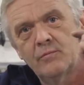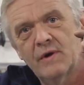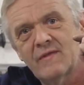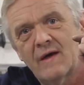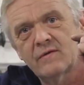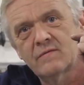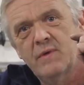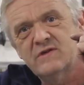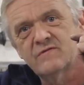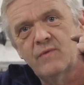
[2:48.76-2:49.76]
Bring that
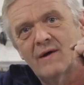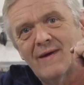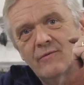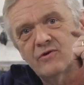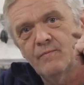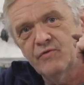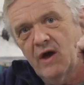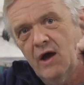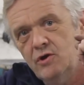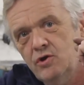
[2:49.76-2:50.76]
piece of wire out,
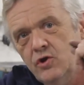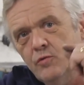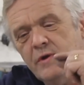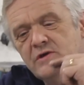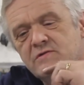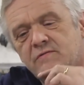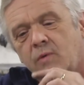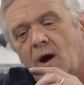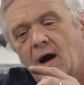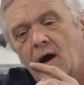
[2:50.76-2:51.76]
get a new piece of
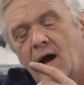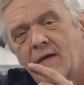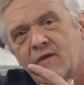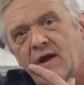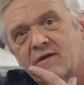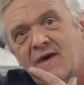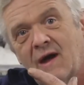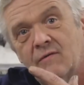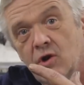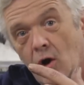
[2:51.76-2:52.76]
wire, and then
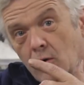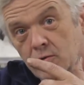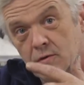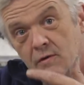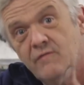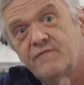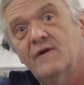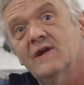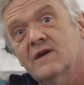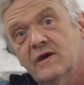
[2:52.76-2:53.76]
carry on
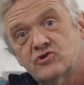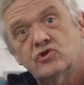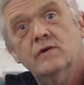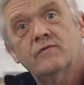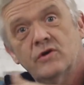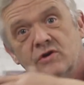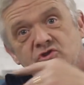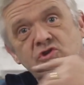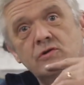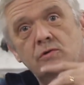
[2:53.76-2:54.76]
filling it, so you've got your
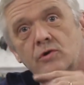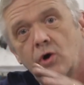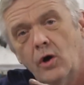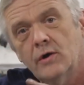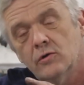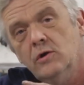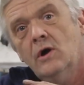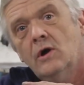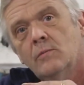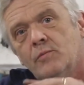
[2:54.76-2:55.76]
single coil,
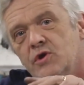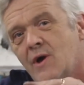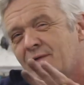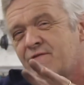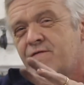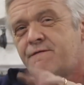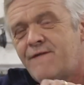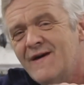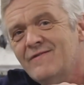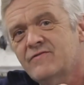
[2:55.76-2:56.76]
but you have
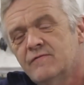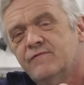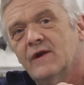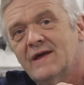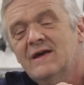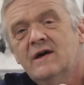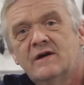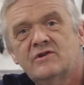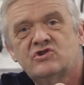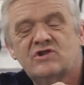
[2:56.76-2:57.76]
effectively
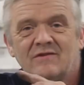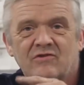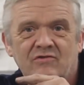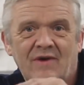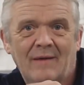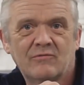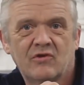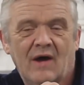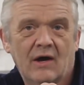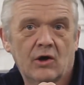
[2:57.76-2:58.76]
centre tapped
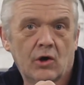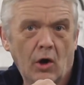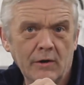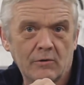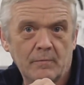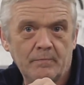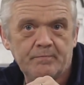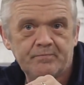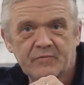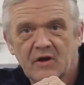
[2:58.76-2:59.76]
that coil.
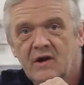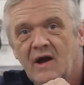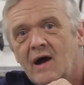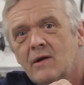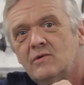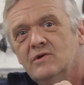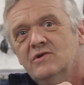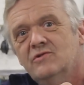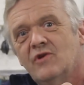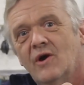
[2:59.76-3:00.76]
Now what
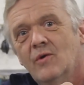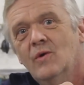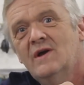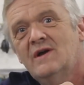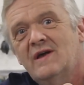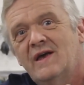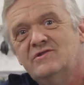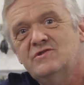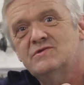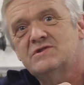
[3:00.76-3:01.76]
you do
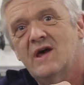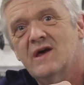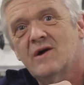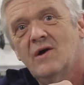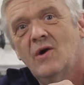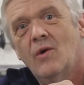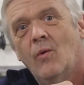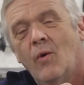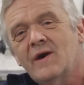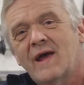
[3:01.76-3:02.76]
is you take
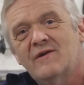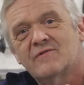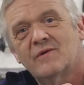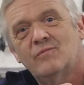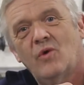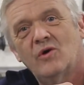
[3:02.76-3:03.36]
one end from